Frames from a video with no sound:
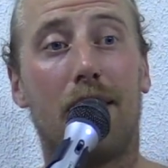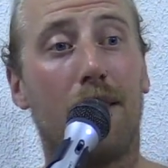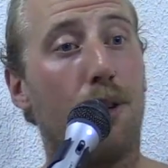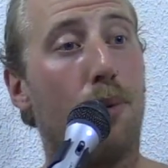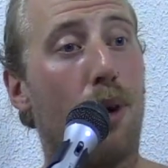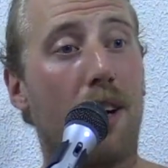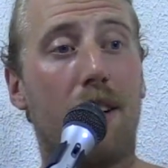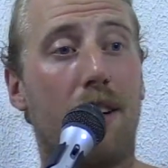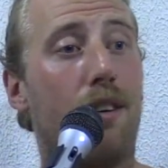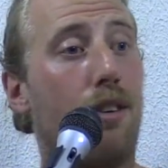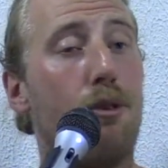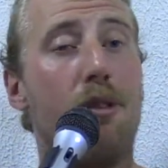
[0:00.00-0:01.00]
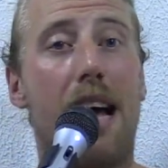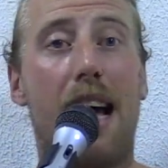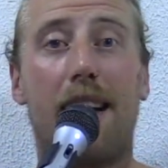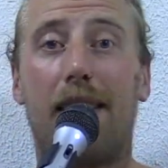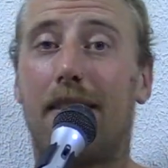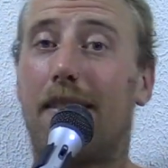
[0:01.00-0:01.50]
You wanted to do
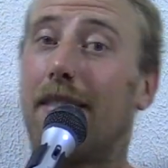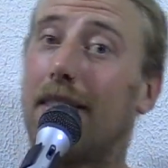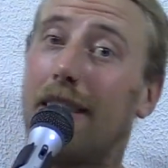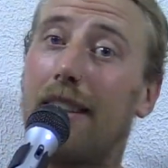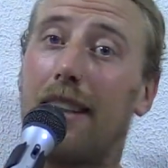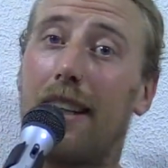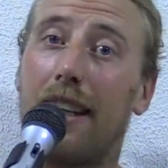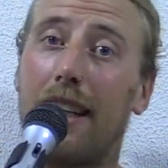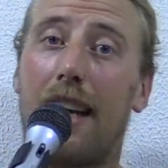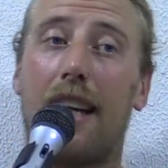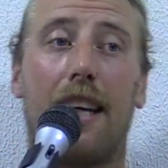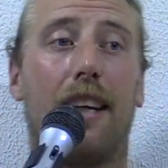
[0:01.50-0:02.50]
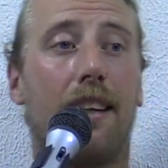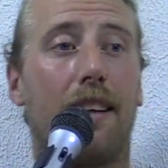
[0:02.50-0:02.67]
that. You're going to get it.